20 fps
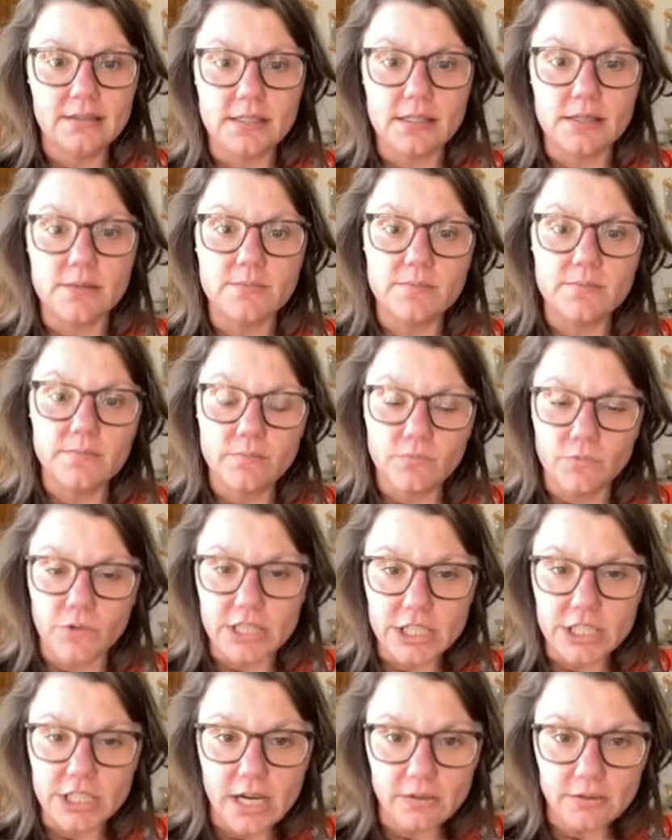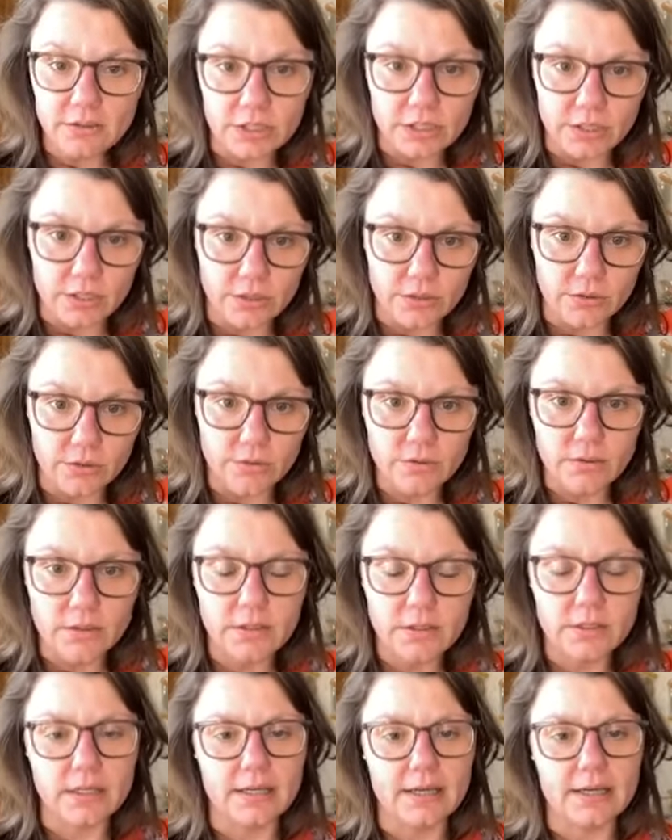to reach out to.
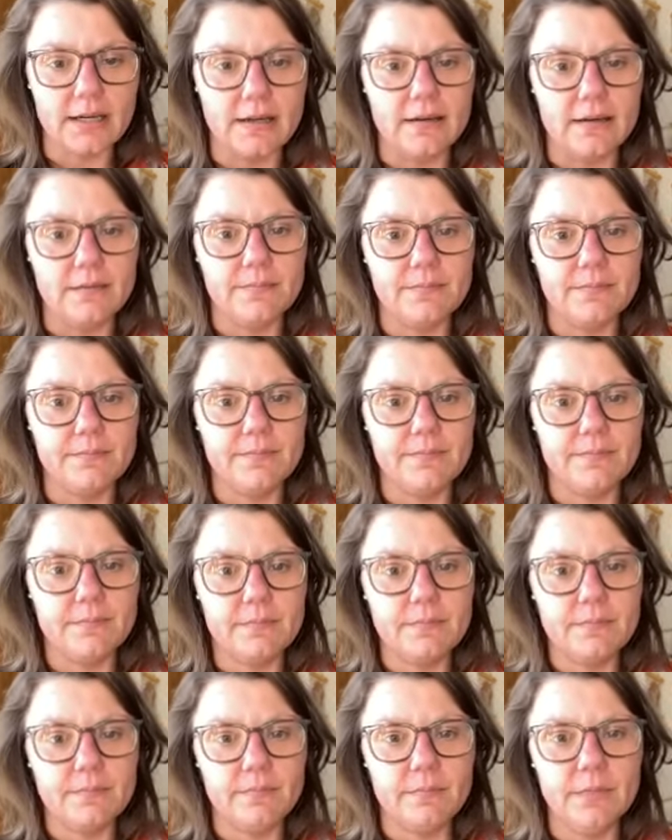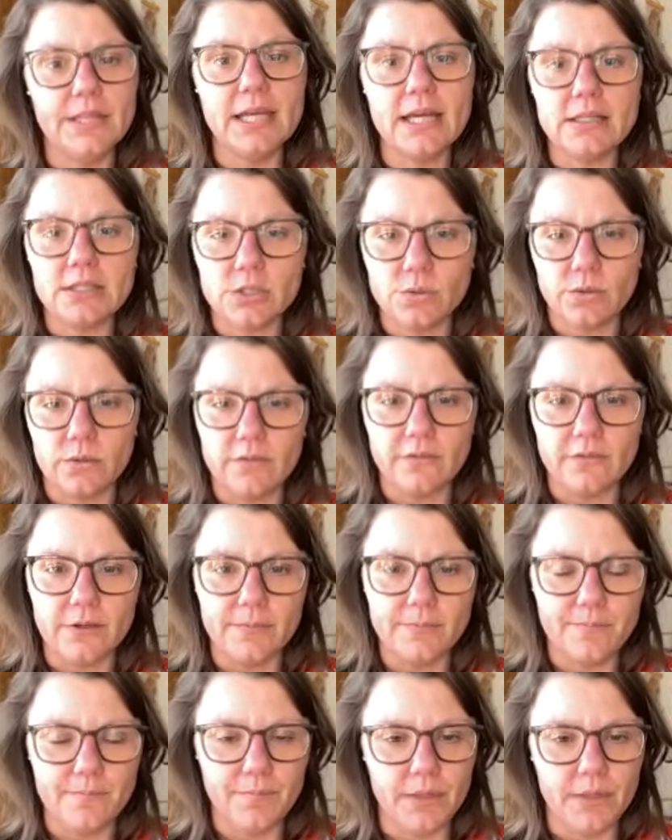Um, but that's sort of
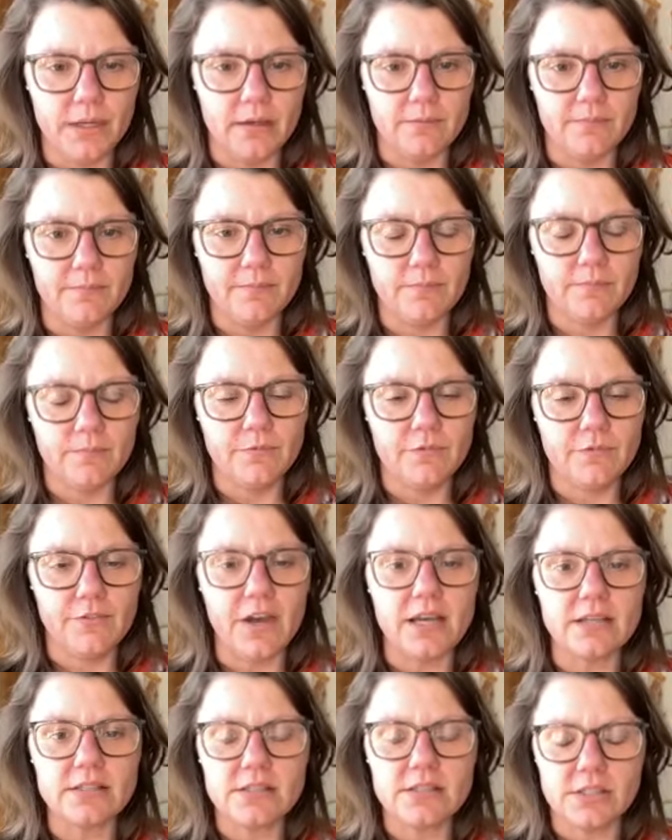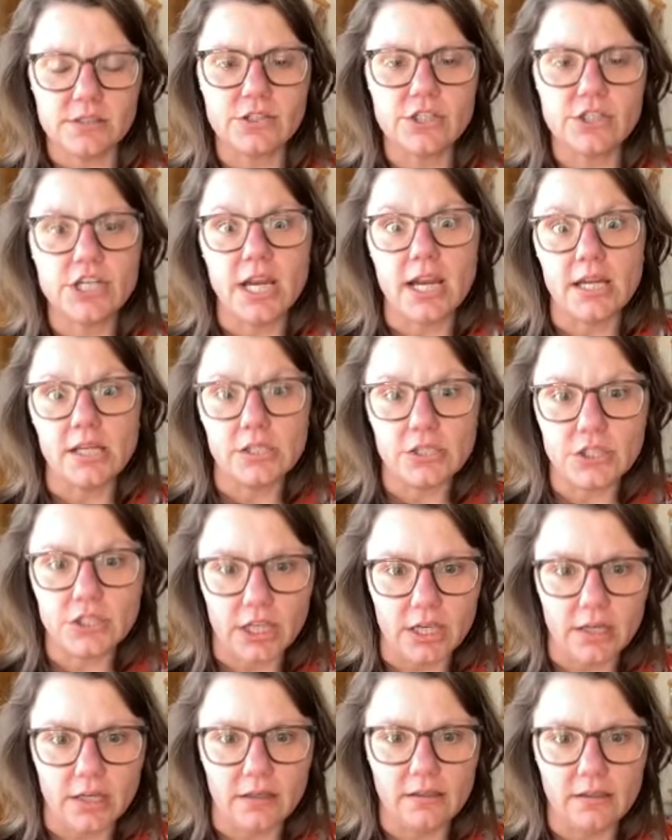a, a, faster
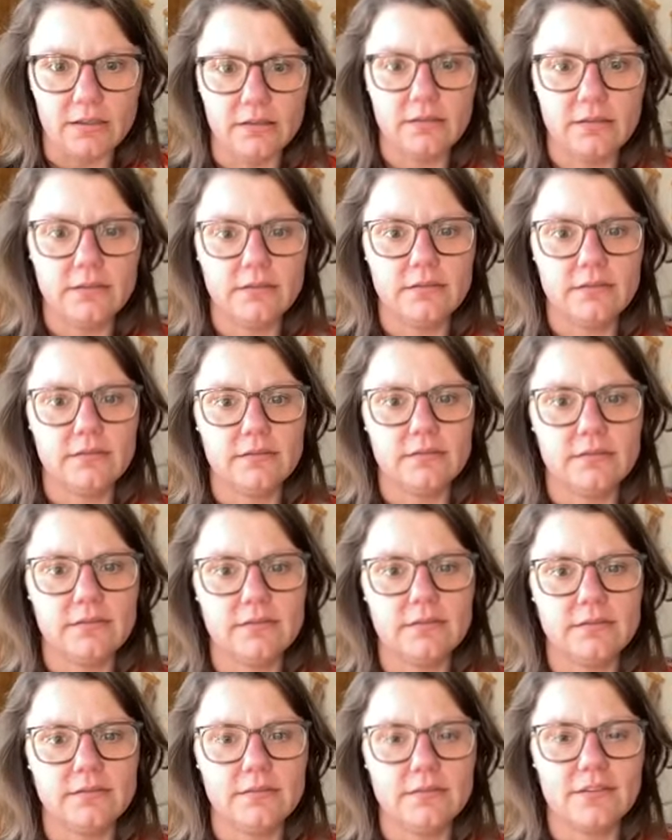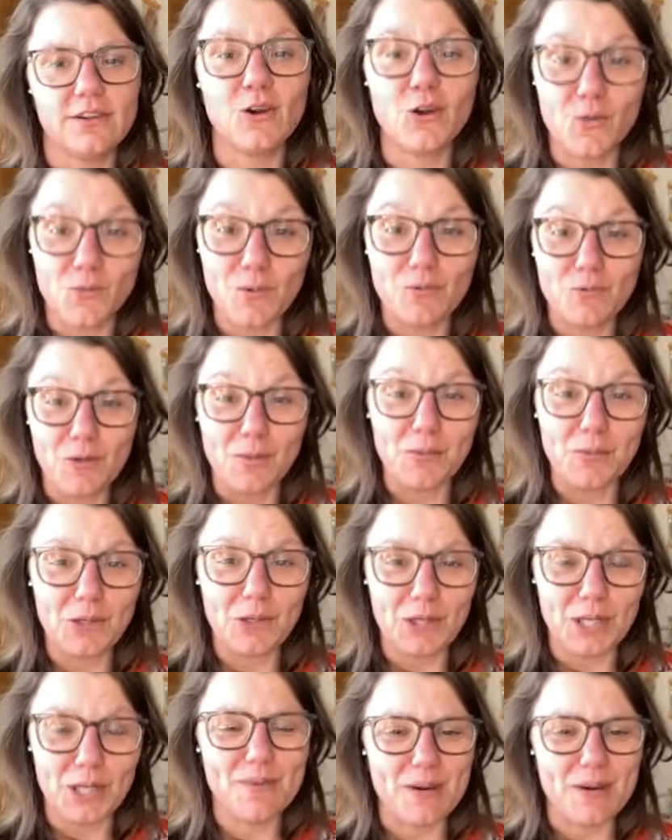changing group of people to
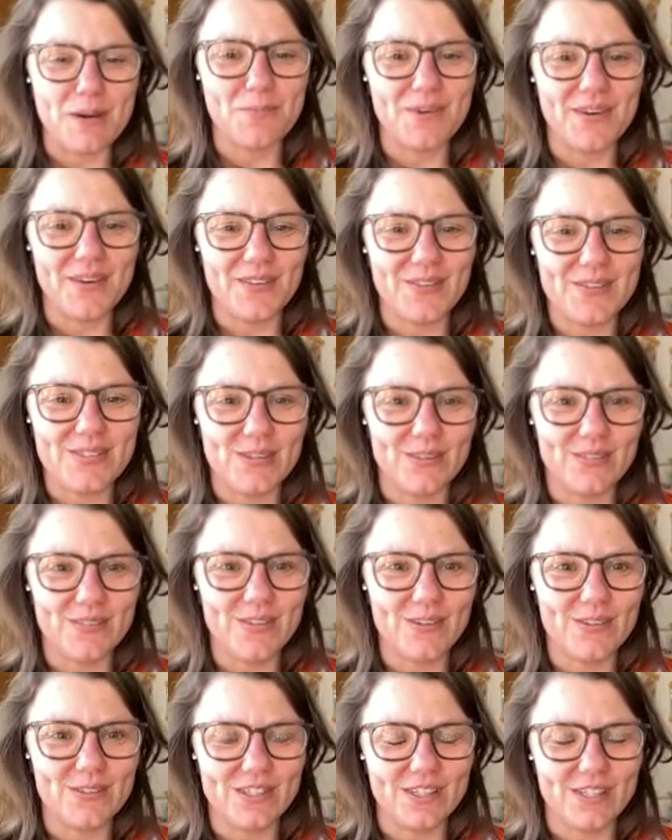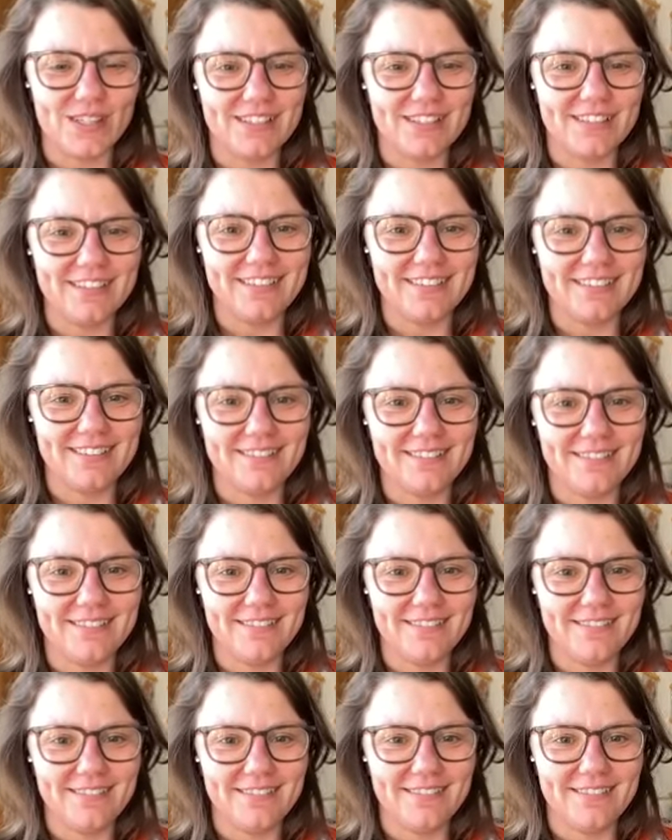keep up with. So those are
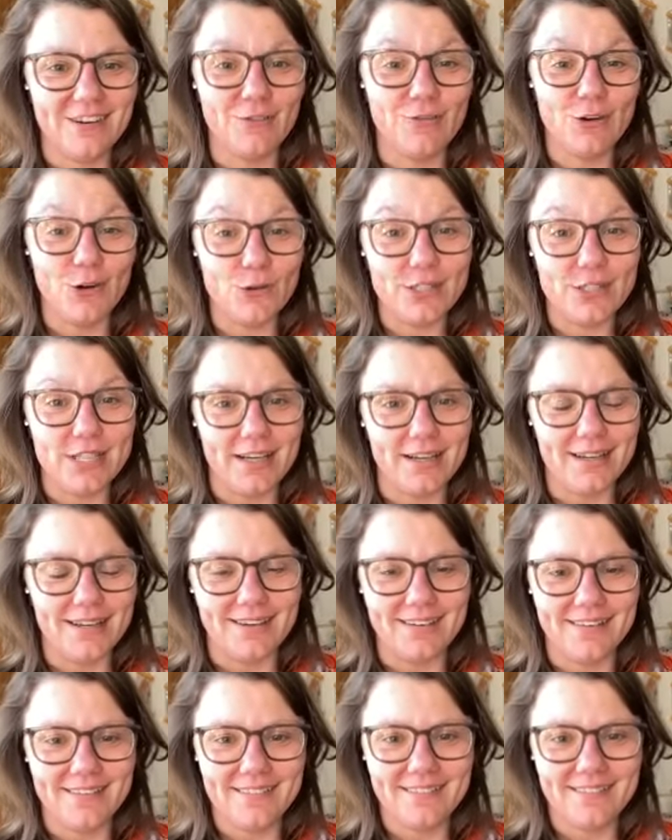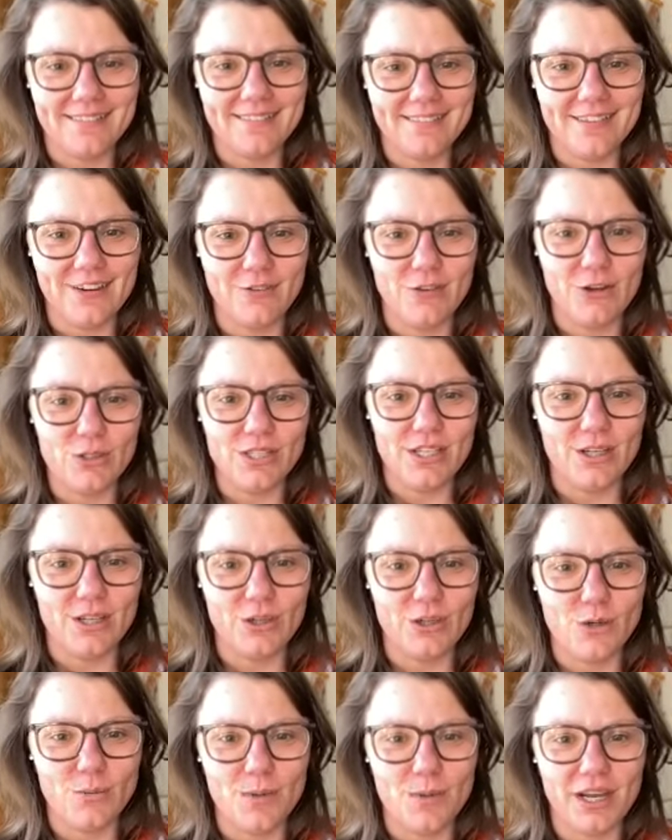a rotating, a
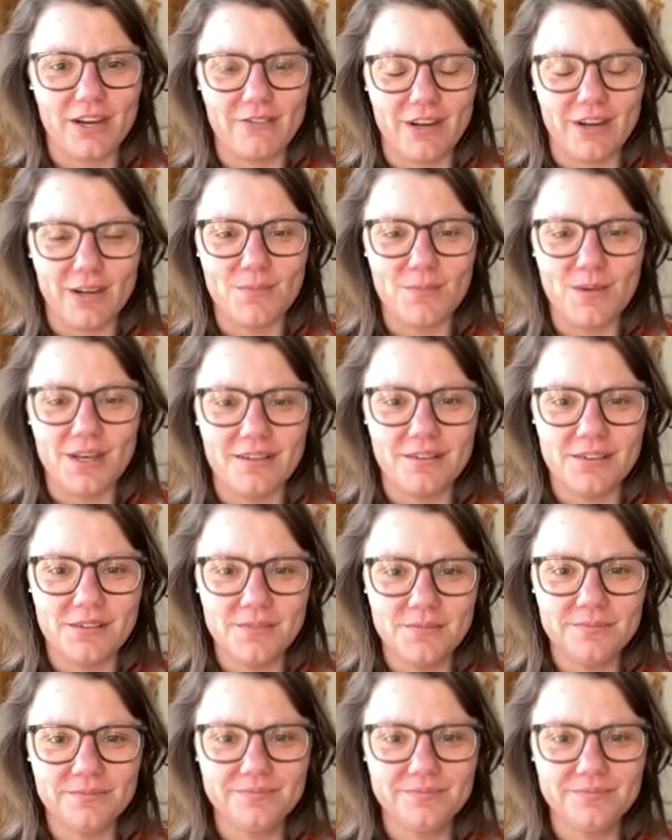rotating group I can recommend.